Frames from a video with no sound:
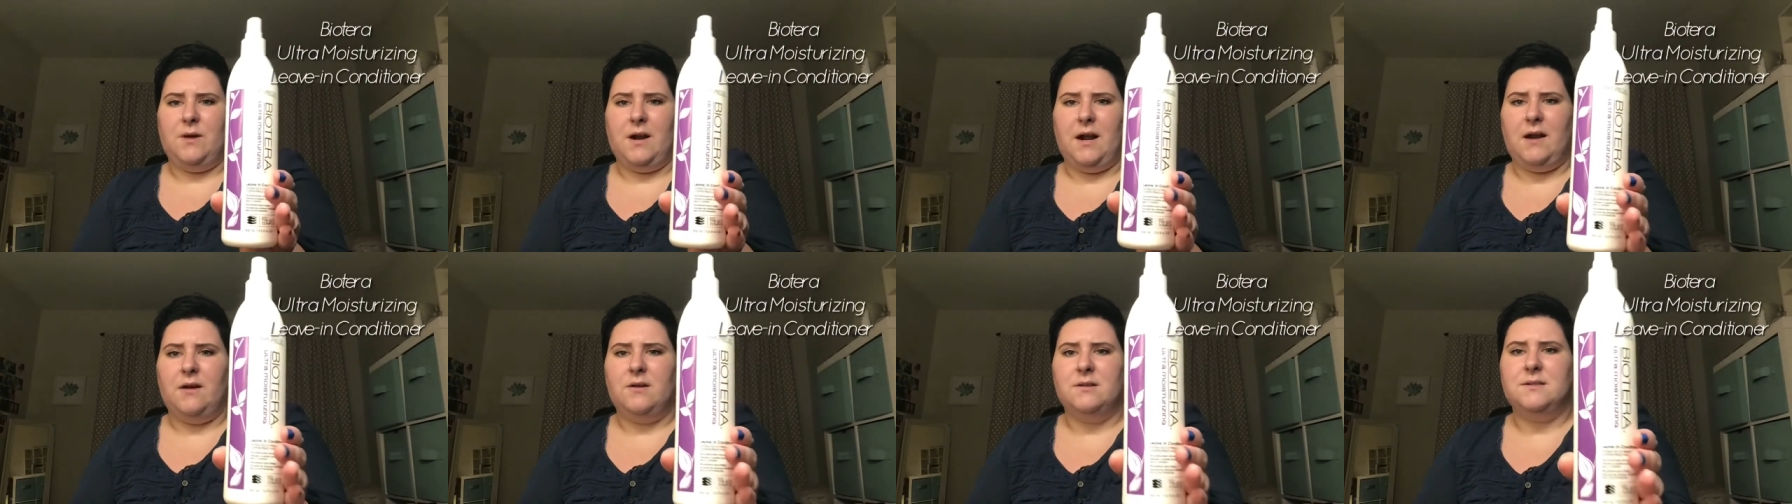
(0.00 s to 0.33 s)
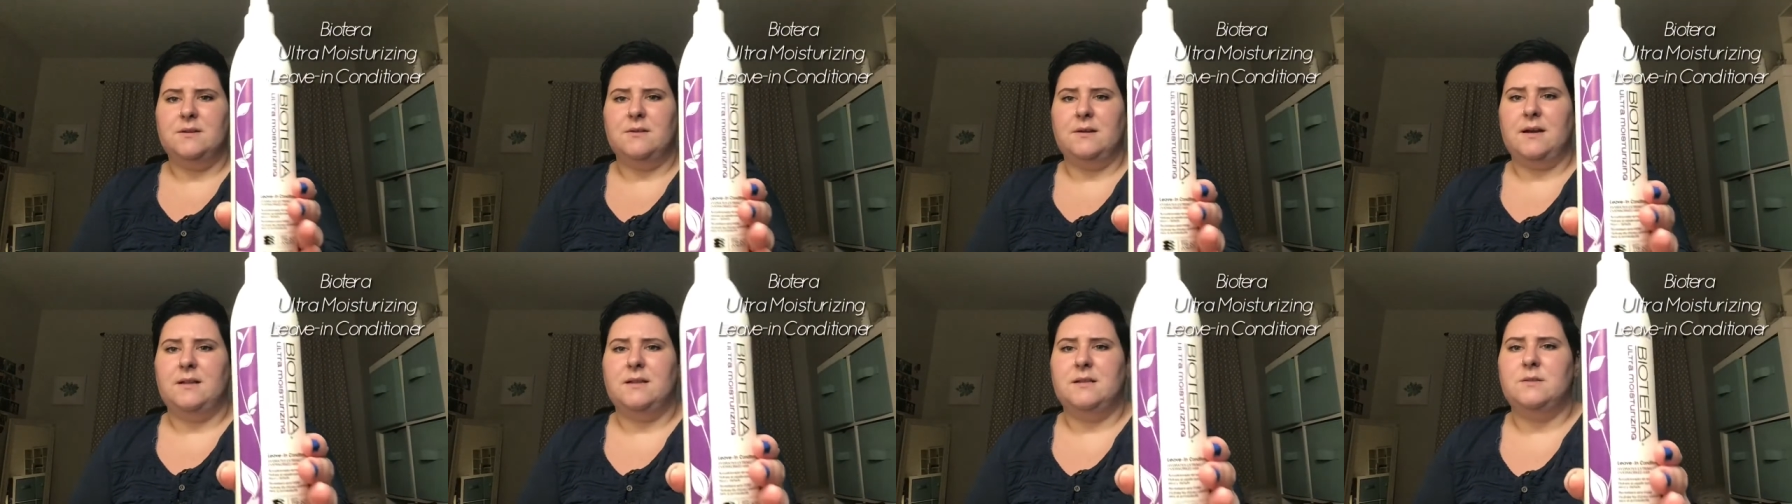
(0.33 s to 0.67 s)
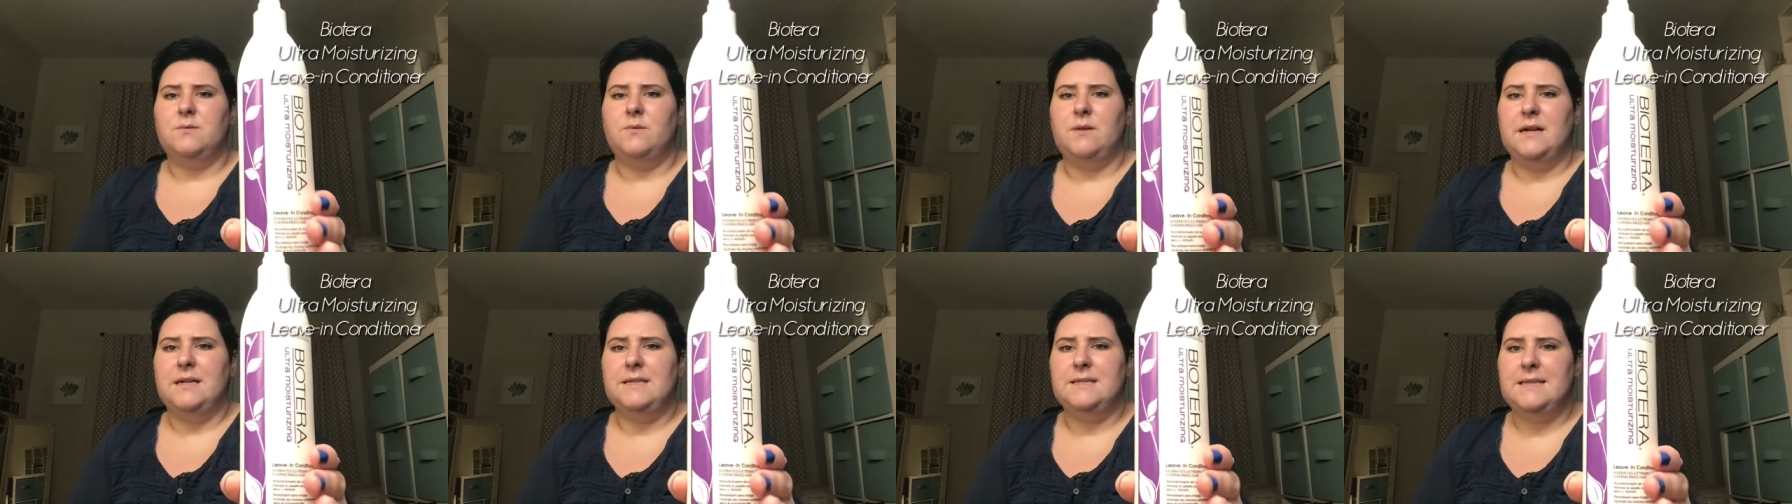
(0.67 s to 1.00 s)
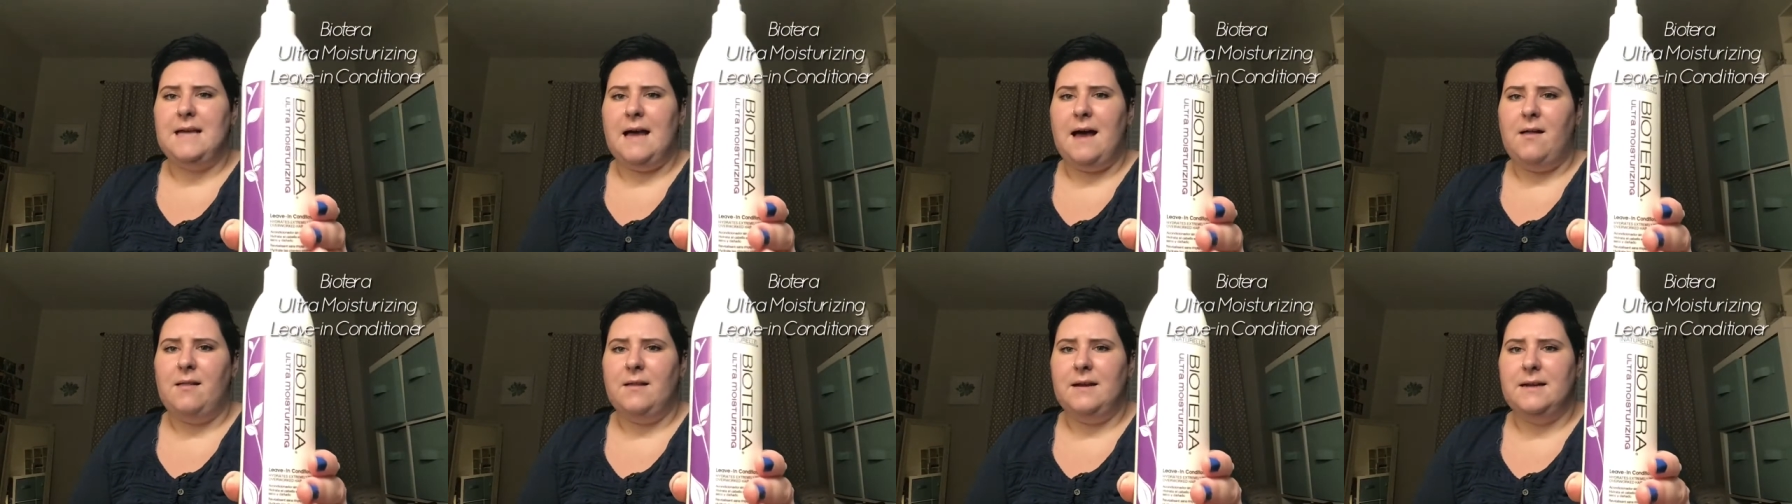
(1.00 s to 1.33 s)
I also got this one at
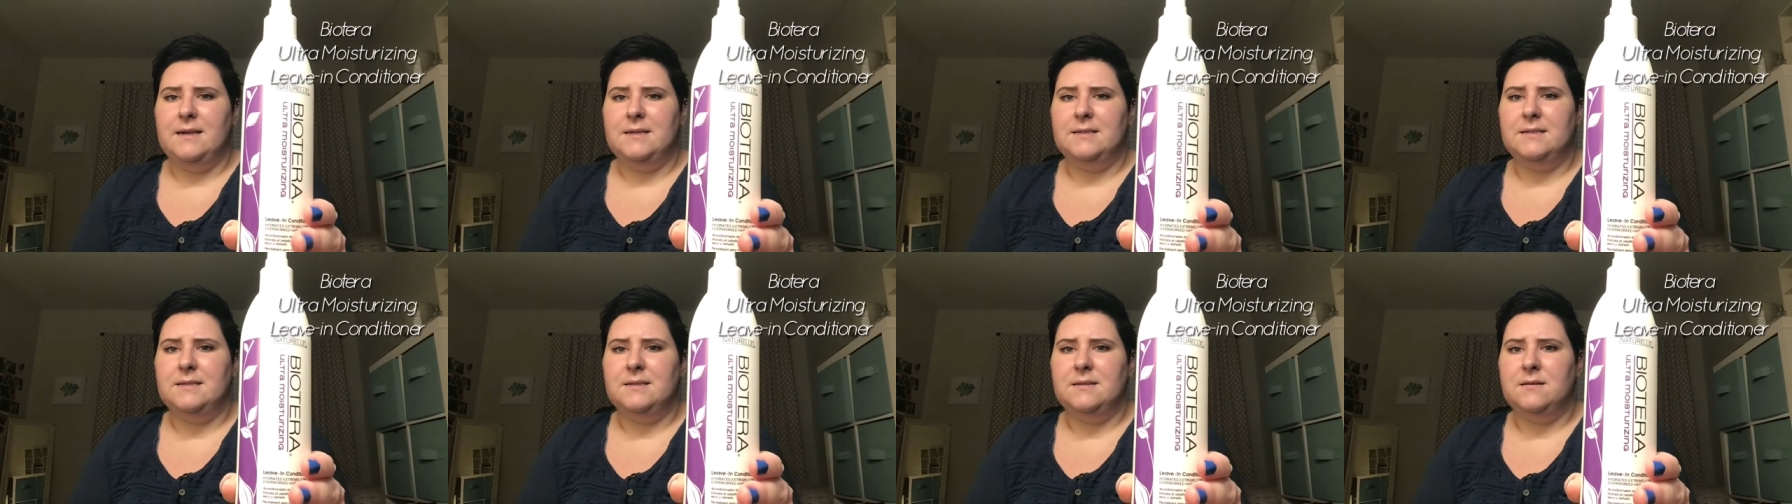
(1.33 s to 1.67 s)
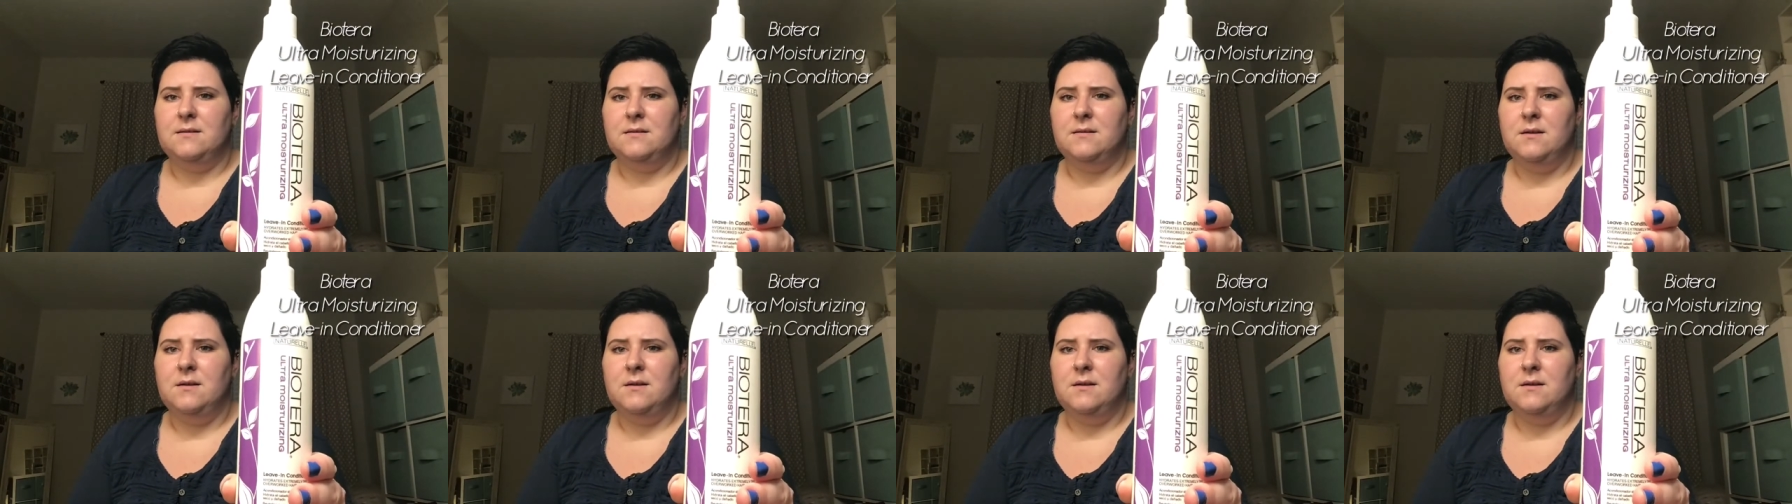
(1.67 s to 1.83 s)
Sally's.